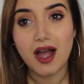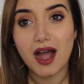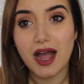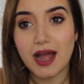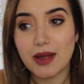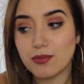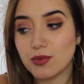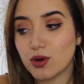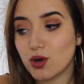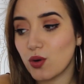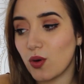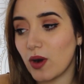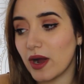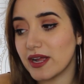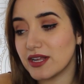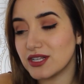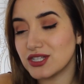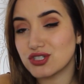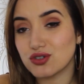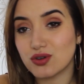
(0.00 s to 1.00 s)
I'm
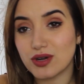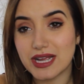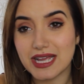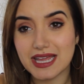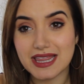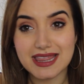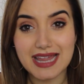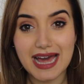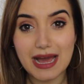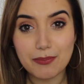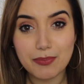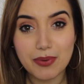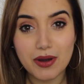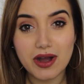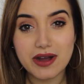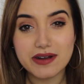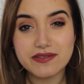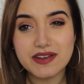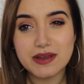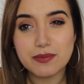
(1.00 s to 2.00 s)
quite enjoying that
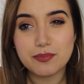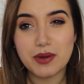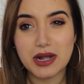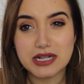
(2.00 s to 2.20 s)
part of it,